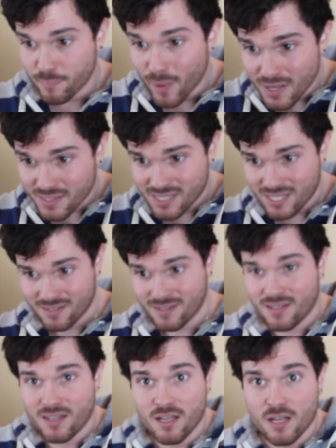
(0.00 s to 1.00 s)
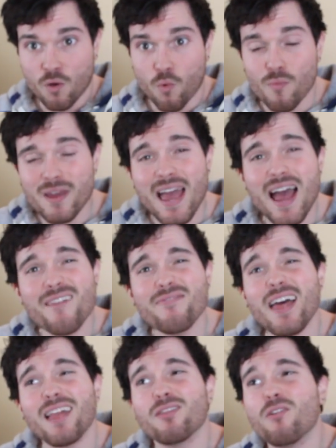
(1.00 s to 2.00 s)
But when we
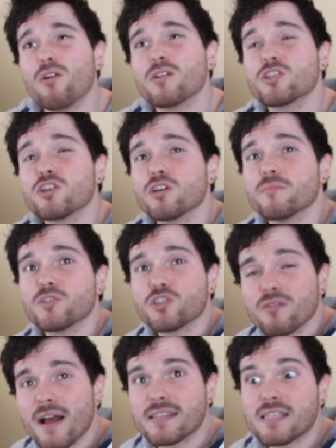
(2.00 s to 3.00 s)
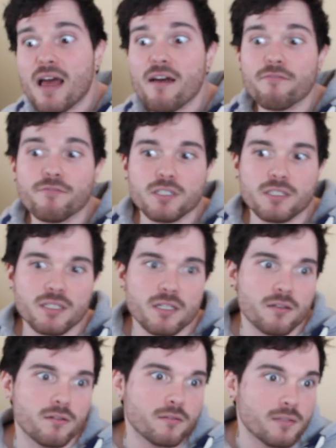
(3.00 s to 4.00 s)
have that long-term stress every
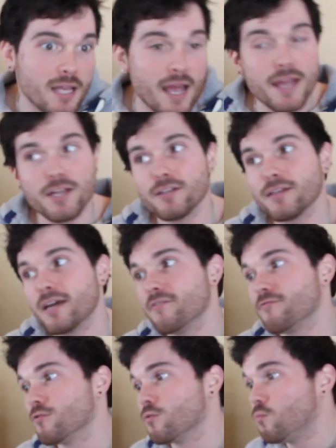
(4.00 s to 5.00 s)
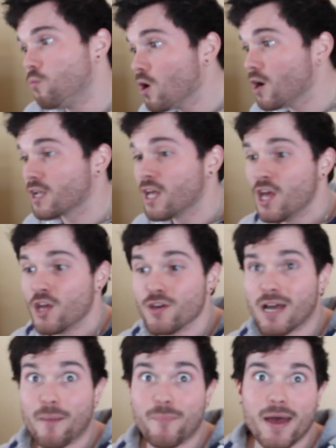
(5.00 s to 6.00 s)
single day, you're late for work,
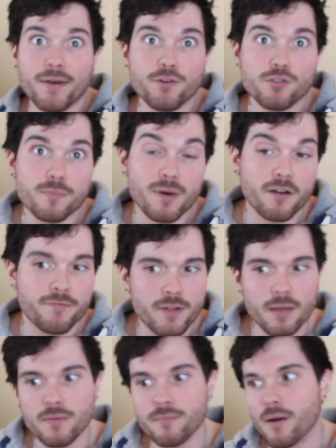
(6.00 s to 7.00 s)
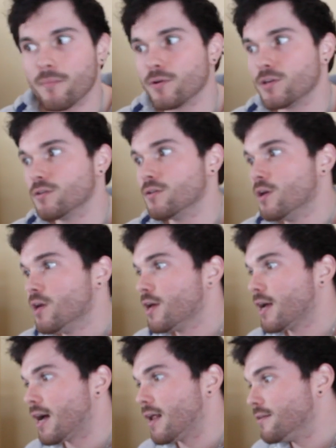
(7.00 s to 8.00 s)
you got bad news about a family member, you
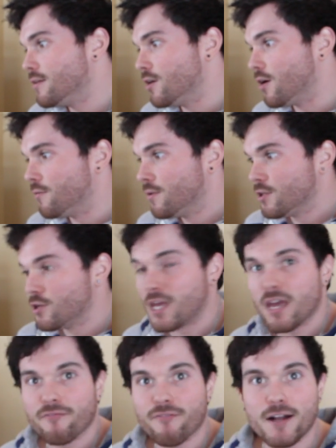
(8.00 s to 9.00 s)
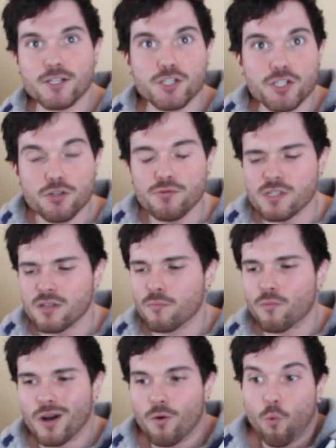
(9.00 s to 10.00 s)
got, you can't find your shoes in the
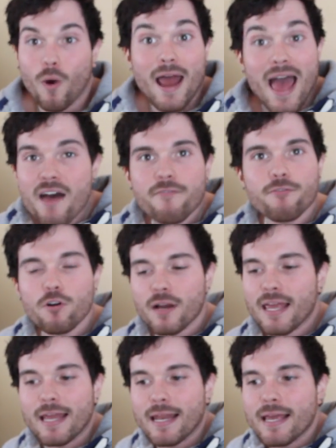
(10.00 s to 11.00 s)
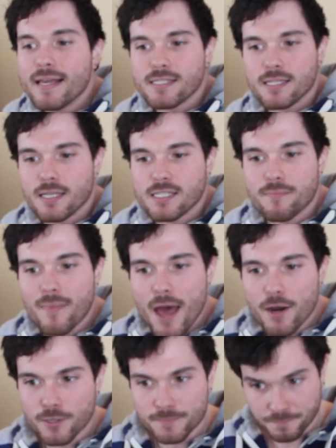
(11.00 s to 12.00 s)
morning, whatever it is, it doesn't
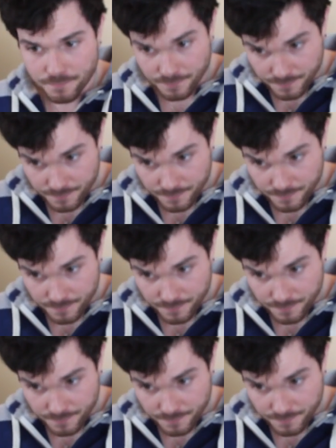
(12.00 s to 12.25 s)
matter.